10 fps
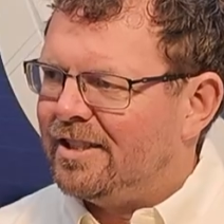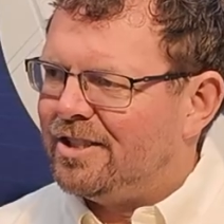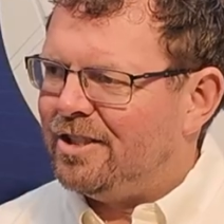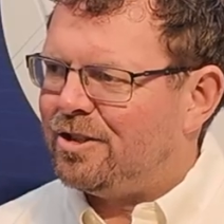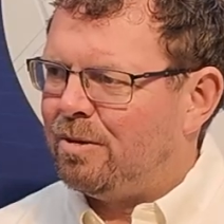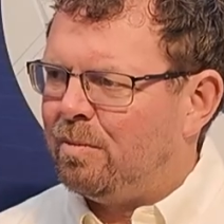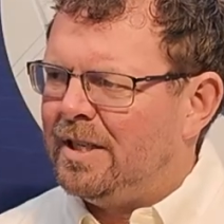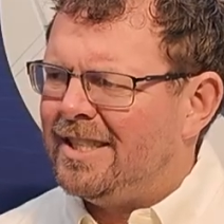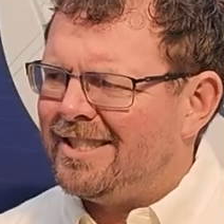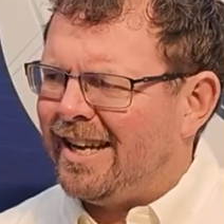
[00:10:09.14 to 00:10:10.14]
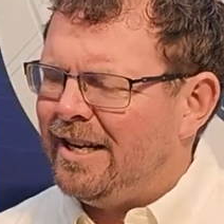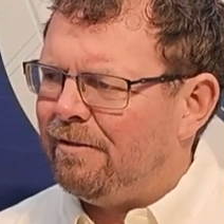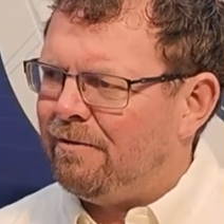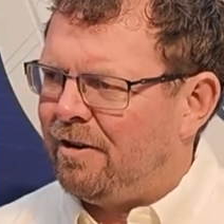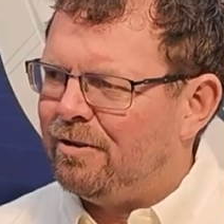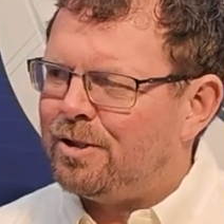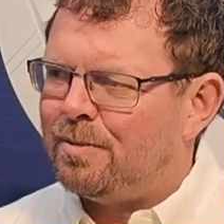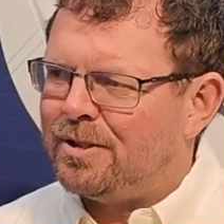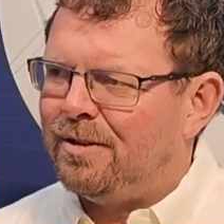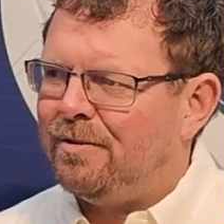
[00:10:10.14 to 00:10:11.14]
a system, we design it very
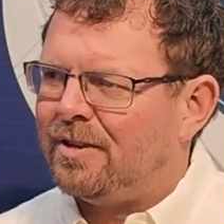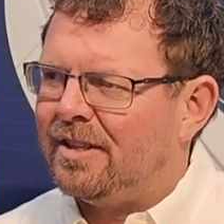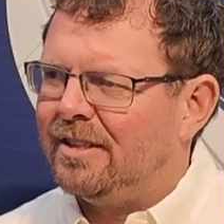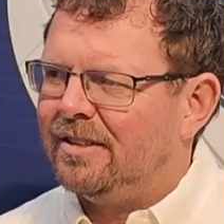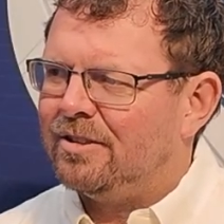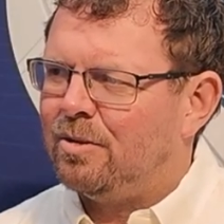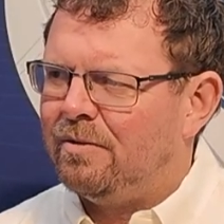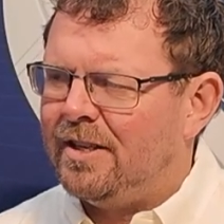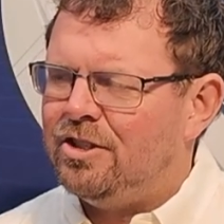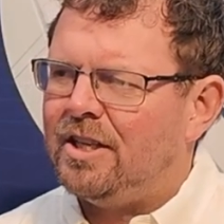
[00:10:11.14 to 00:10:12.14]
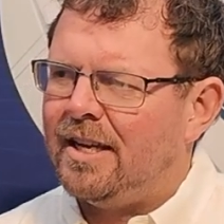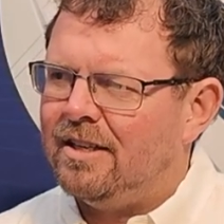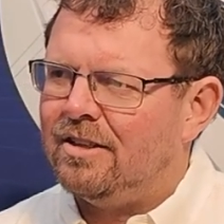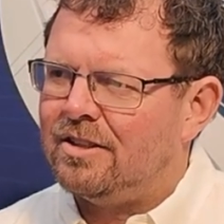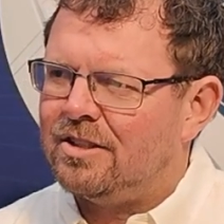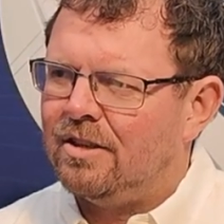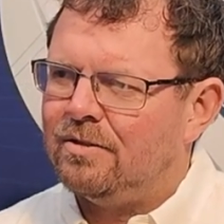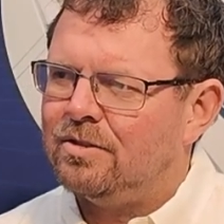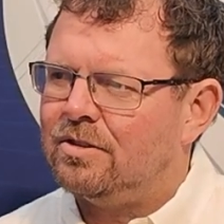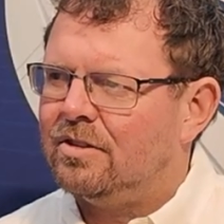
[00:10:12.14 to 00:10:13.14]
specifically. So we've educated
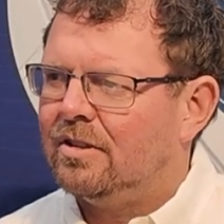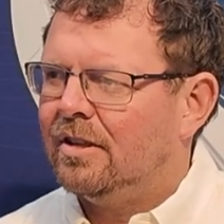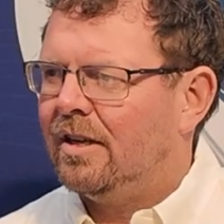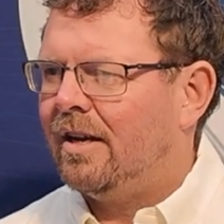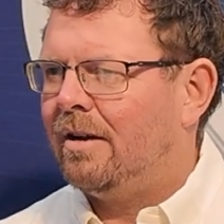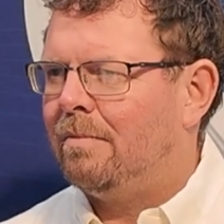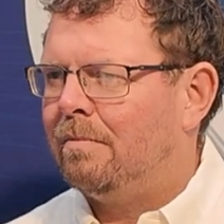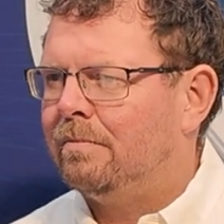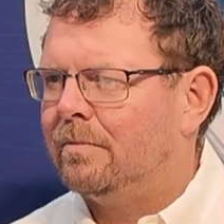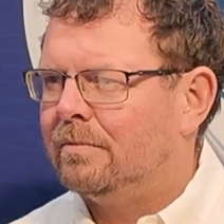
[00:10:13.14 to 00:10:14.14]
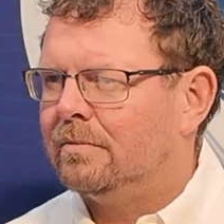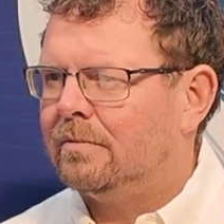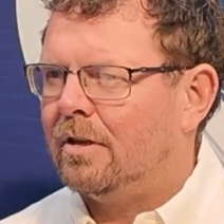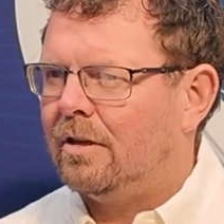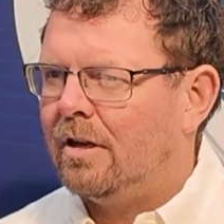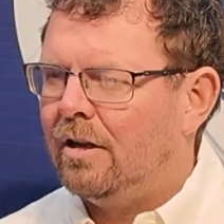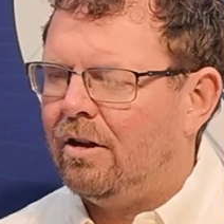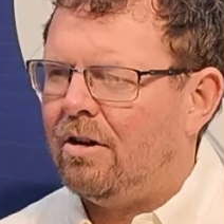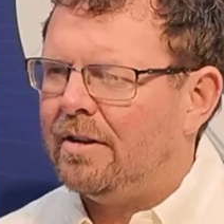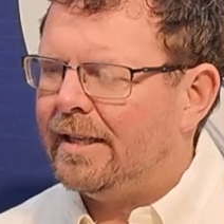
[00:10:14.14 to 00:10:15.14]
ourselves a
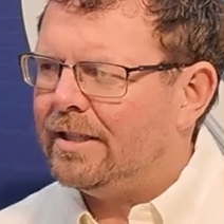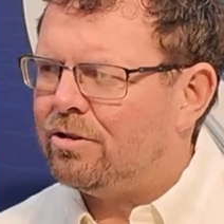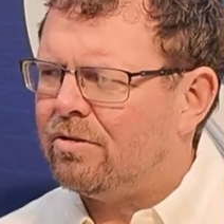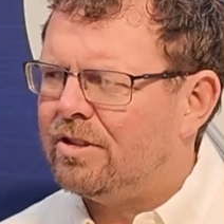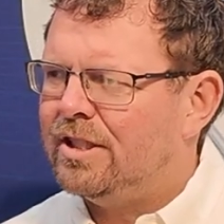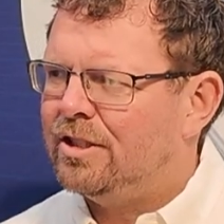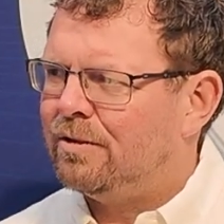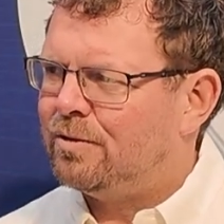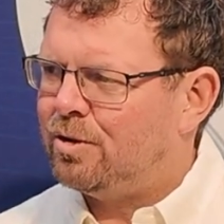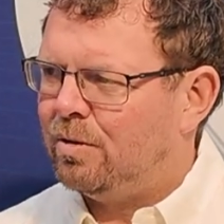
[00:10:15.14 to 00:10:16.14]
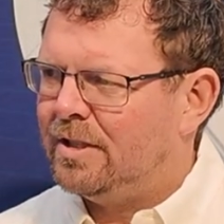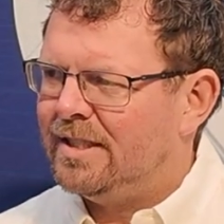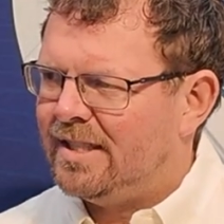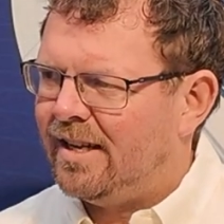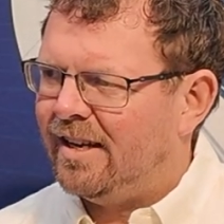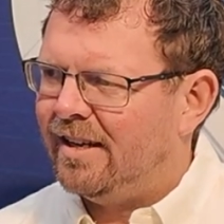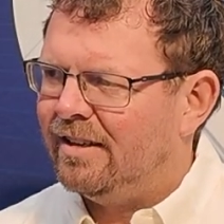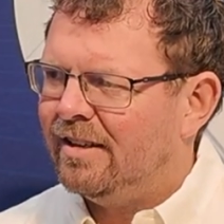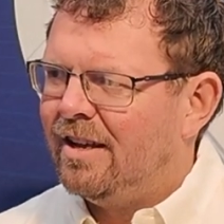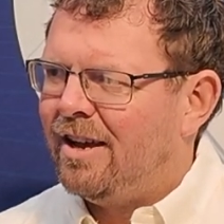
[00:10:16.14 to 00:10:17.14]
lot on the intricacies of solar design.
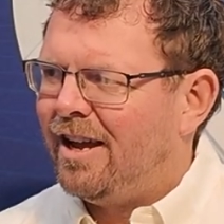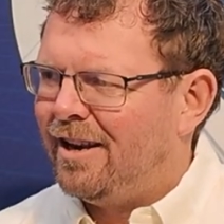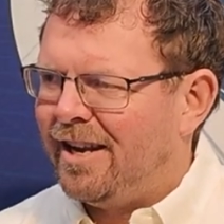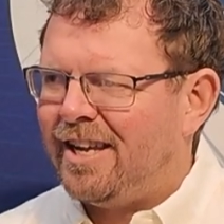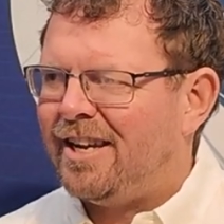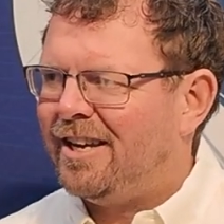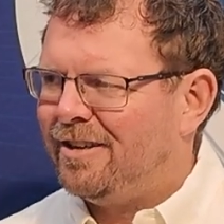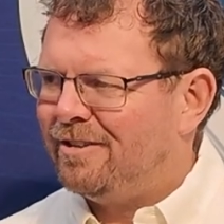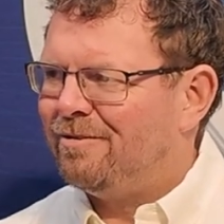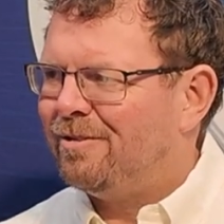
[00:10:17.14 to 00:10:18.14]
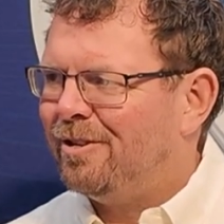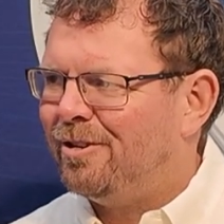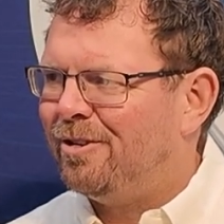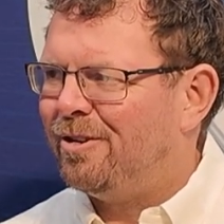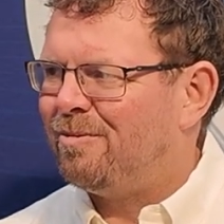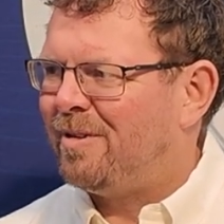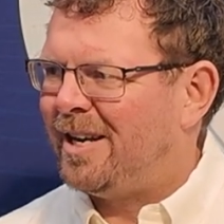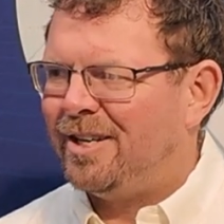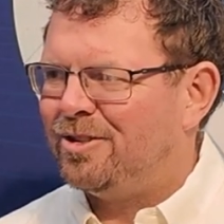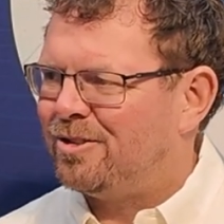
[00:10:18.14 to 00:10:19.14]
And like I learned when
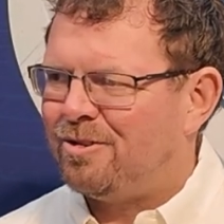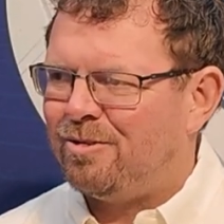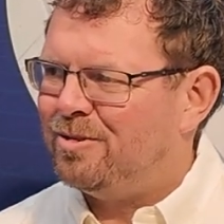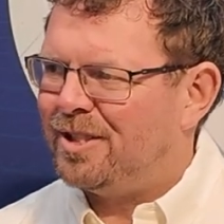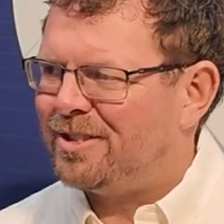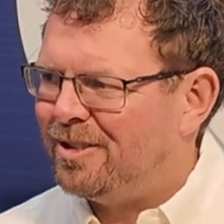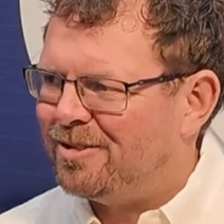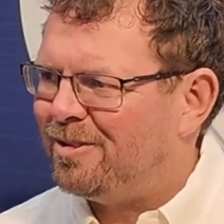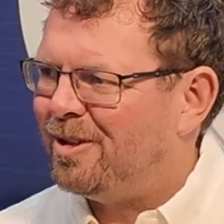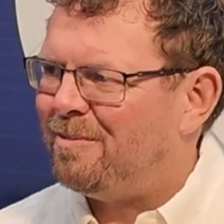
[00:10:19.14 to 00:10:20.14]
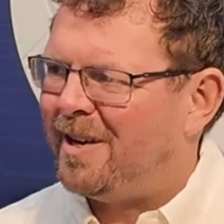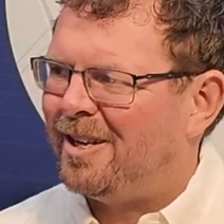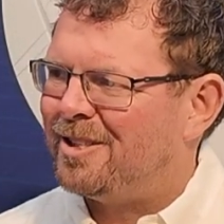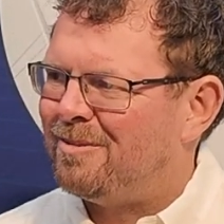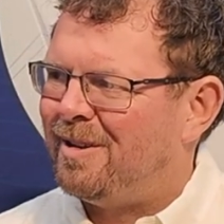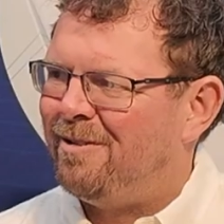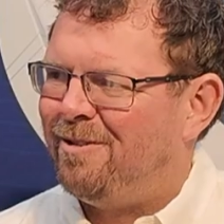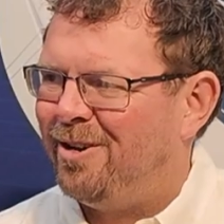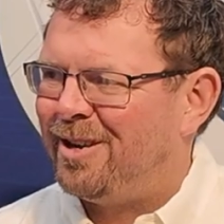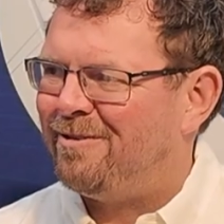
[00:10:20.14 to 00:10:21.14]
I just threw 16 solar panels on my
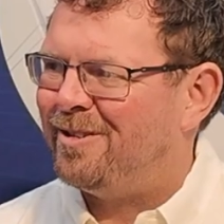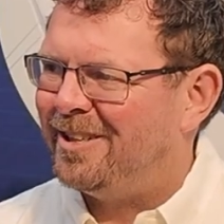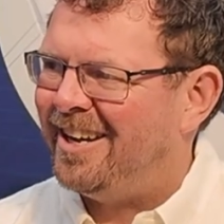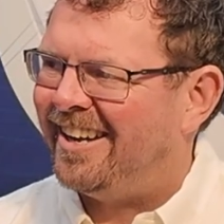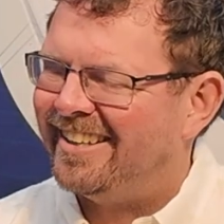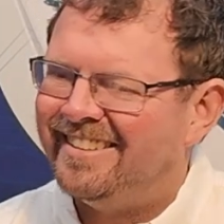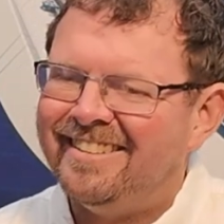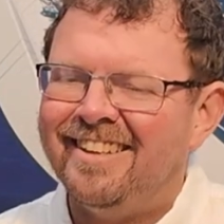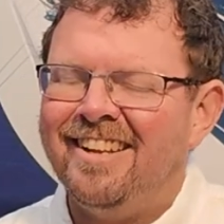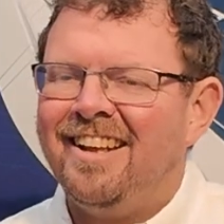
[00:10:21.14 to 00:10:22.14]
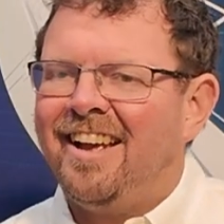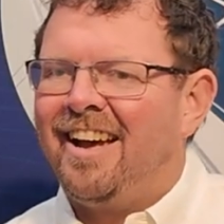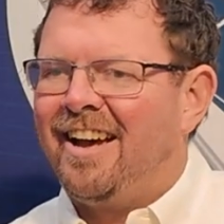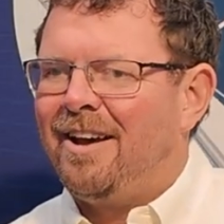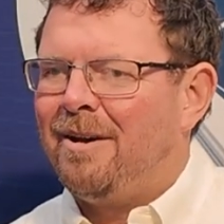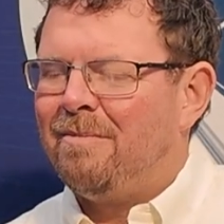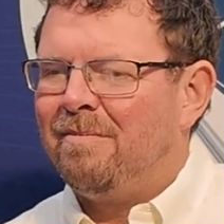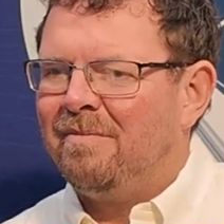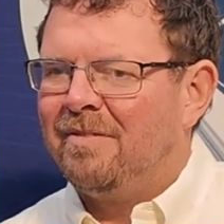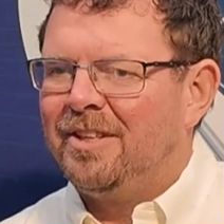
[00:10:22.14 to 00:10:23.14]
40-foot yacht,
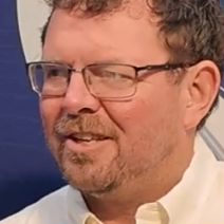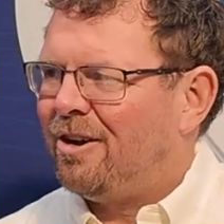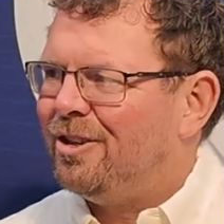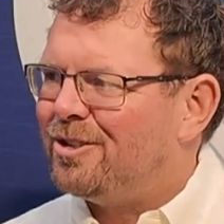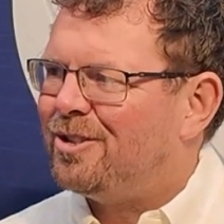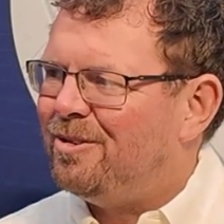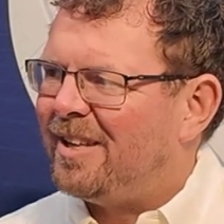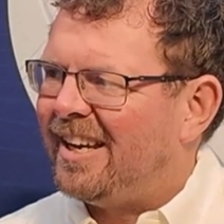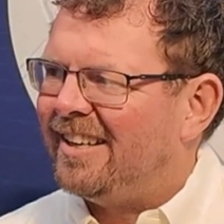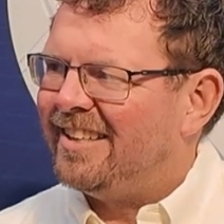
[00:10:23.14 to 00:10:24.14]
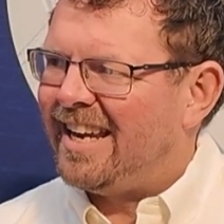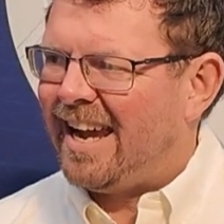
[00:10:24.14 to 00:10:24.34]
you can't just do that. You